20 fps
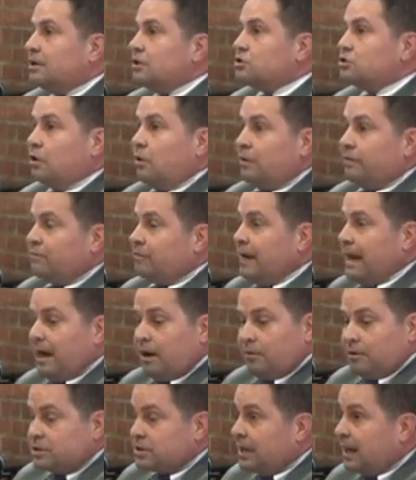So if
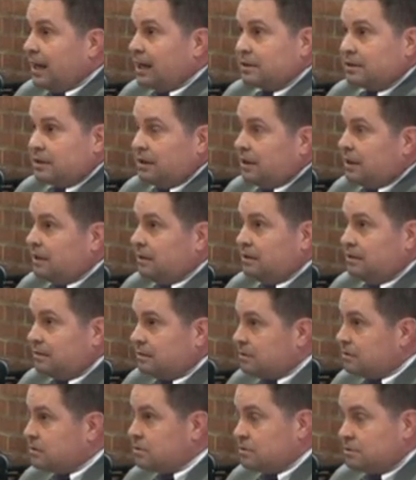now it's got the
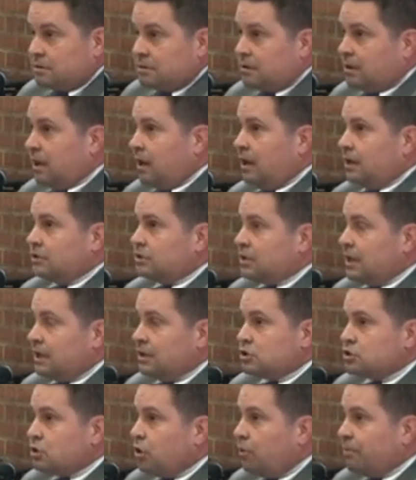
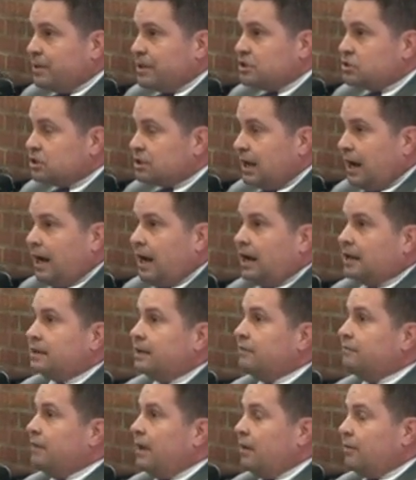telescoping
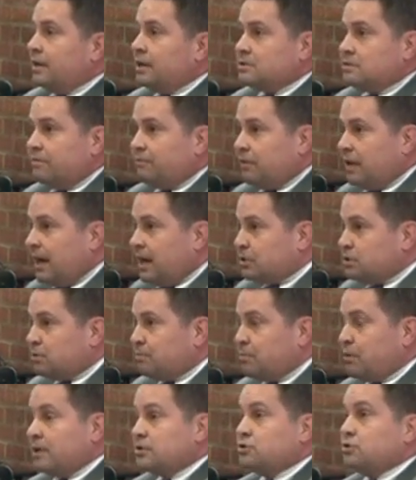stock, if now it has a flash
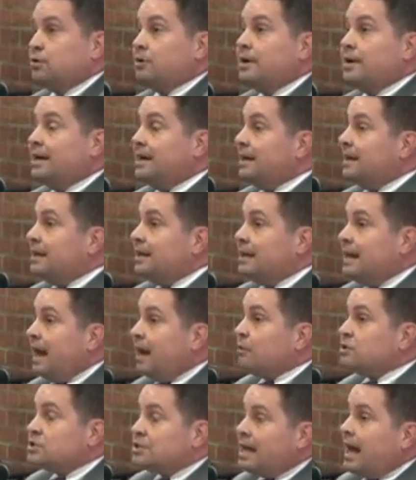suppressor,
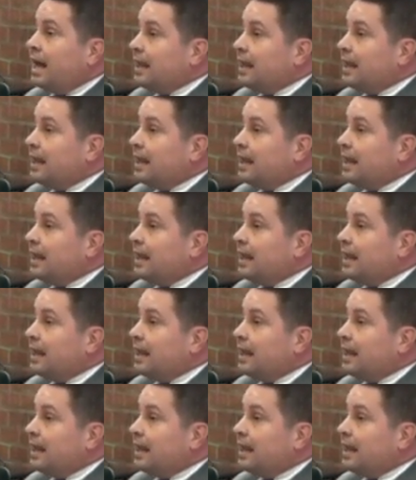now it's